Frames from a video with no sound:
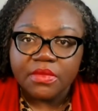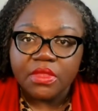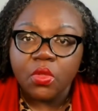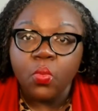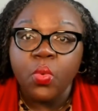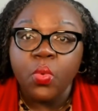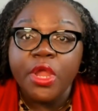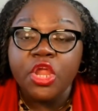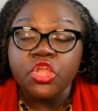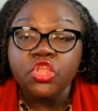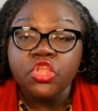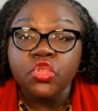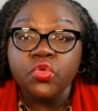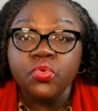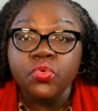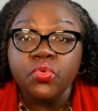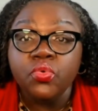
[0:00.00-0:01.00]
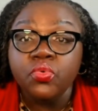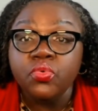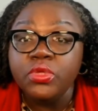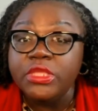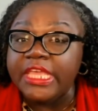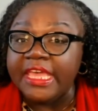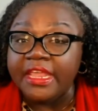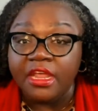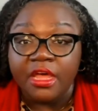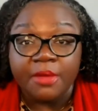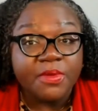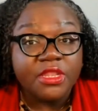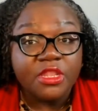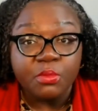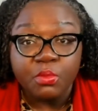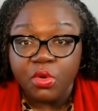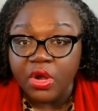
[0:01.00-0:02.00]
where you get up
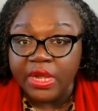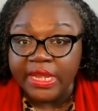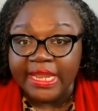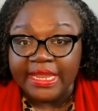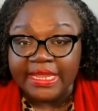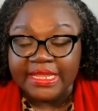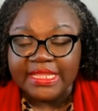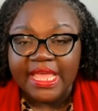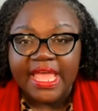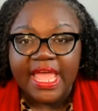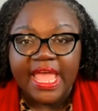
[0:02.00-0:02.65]
in the morning